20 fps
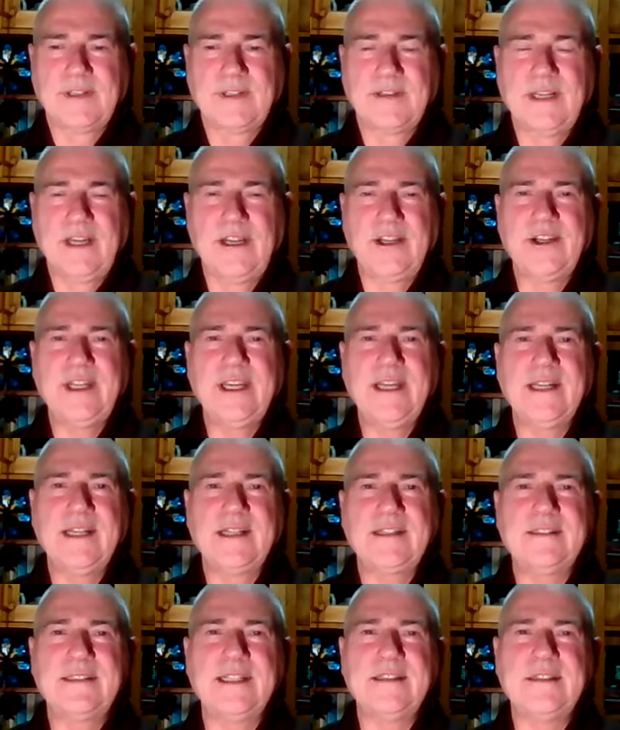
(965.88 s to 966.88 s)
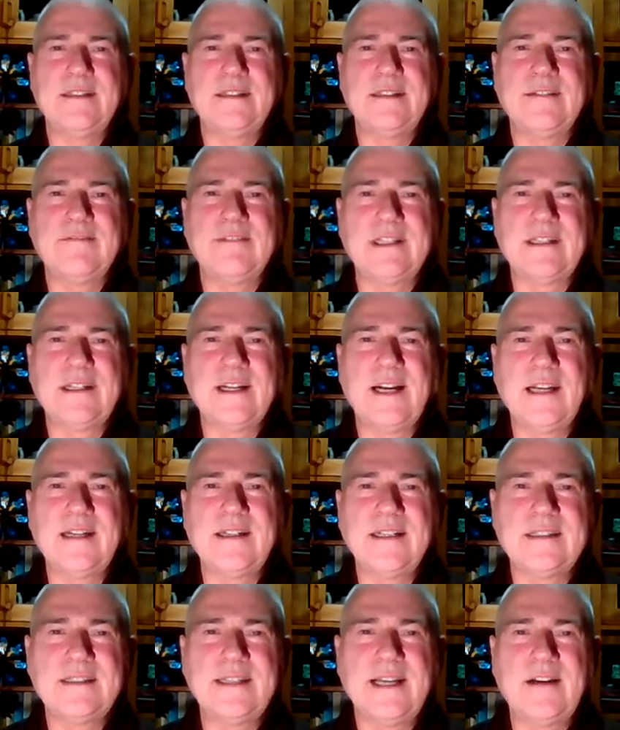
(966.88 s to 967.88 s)
And now you can extend the love and
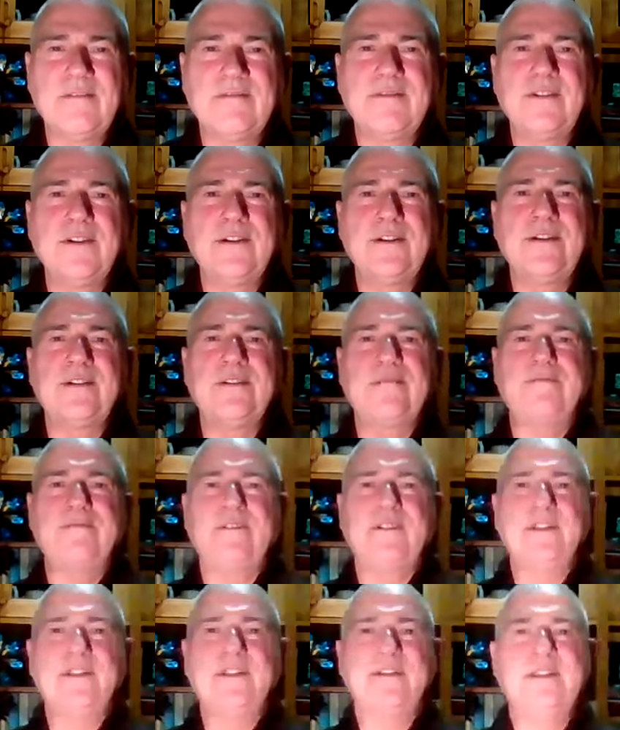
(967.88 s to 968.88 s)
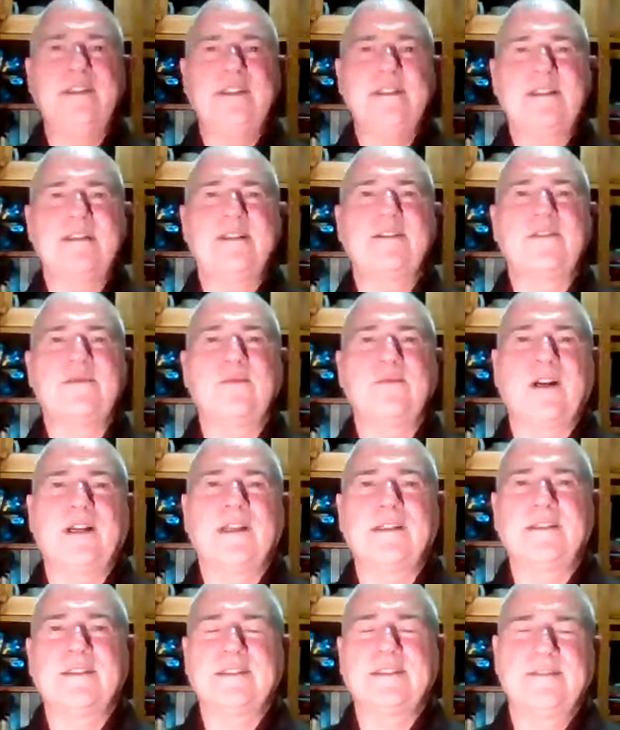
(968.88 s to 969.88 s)
kindness out further and further
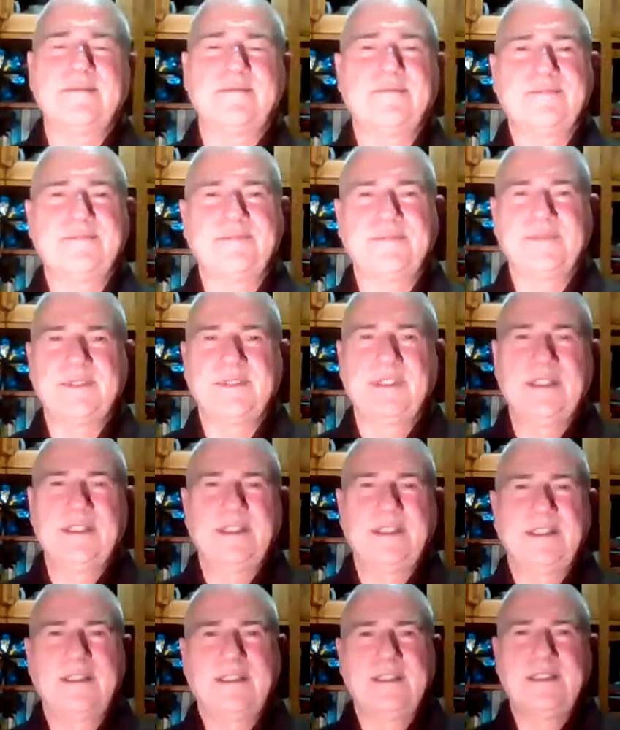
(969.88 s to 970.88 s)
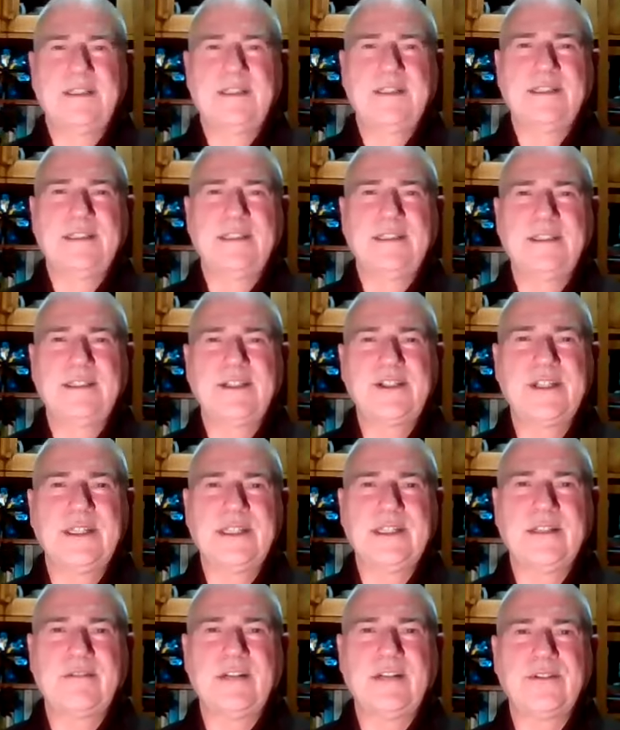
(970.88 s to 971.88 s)
distance-wise,
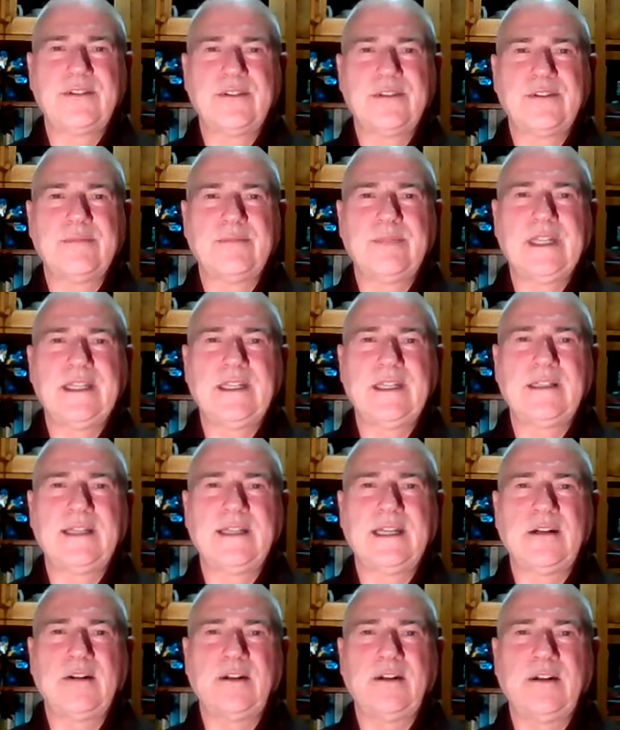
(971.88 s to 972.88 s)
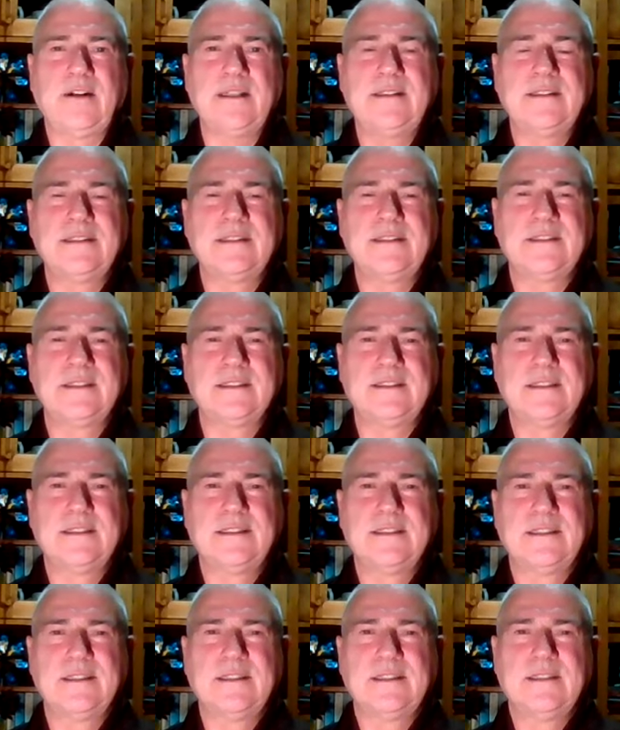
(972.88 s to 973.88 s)
initially around your immediate area.
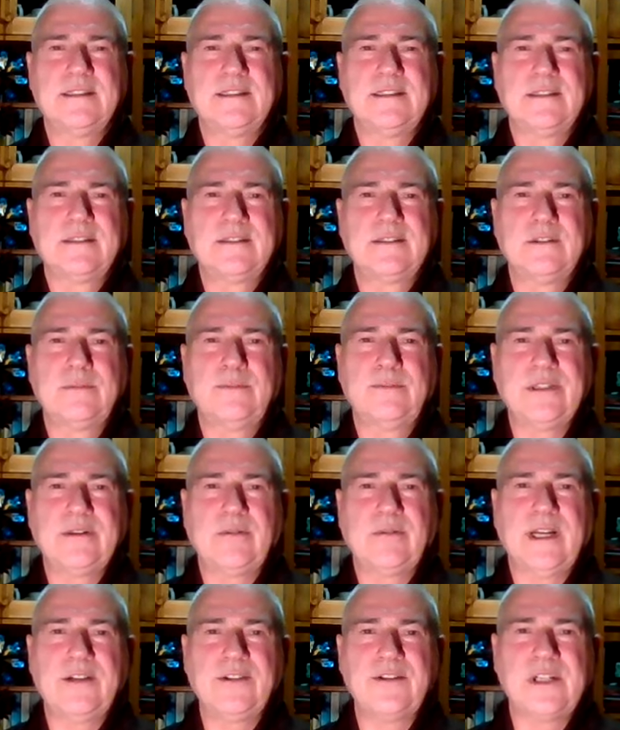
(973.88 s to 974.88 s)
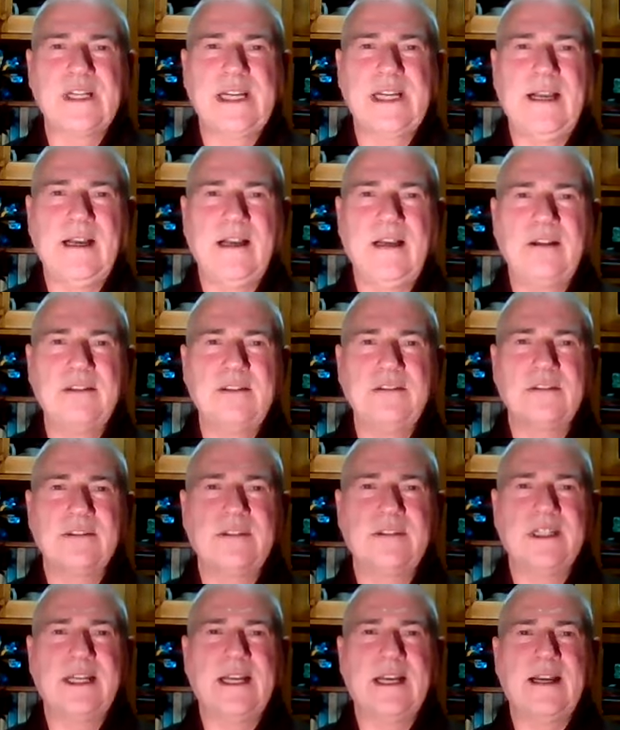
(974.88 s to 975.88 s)
Could be around your house or
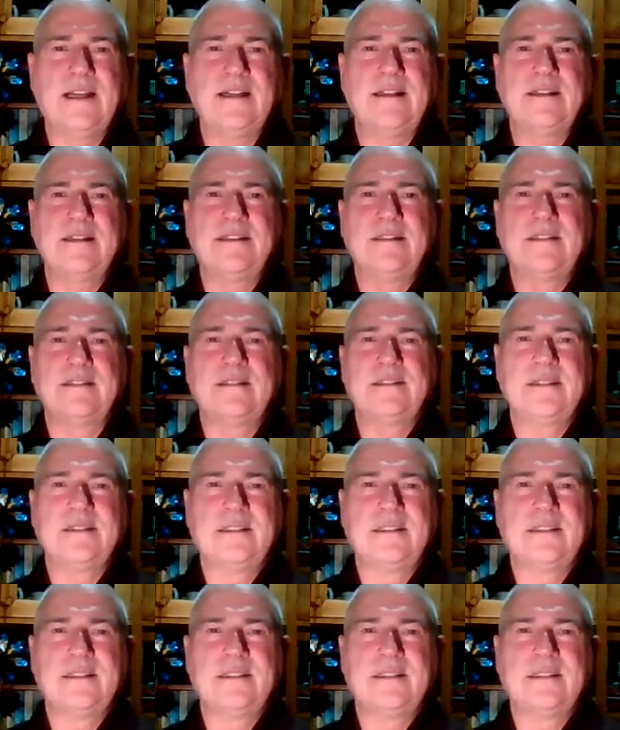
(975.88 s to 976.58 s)
your garden,